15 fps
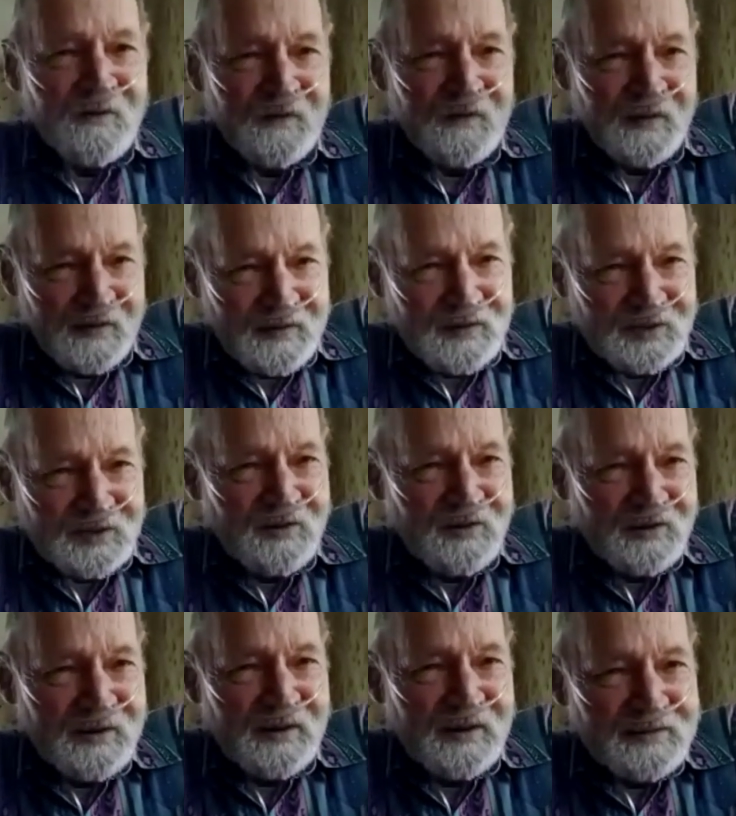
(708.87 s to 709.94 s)
in this
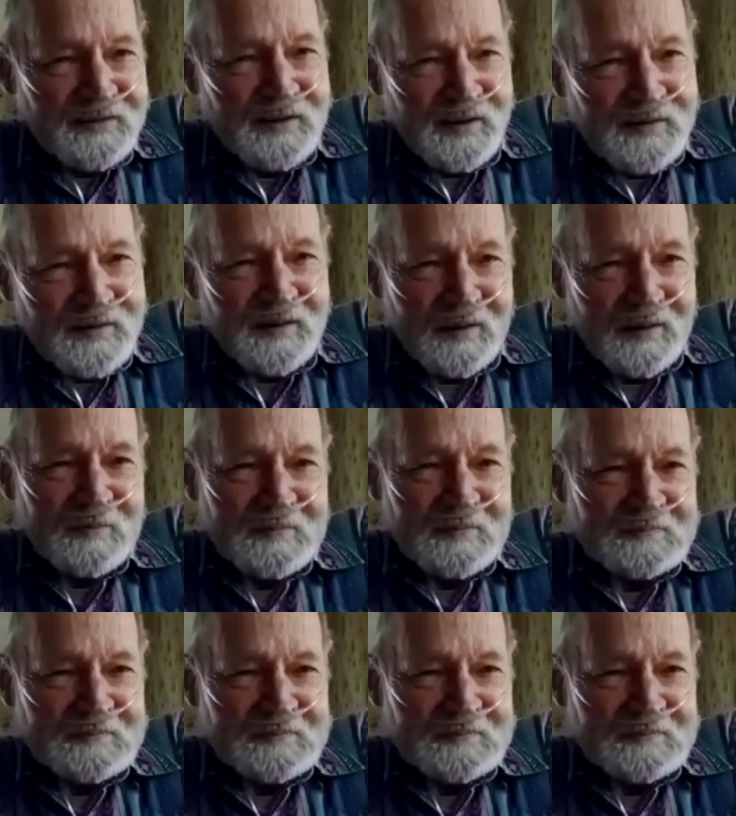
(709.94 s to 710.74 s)
area at that time.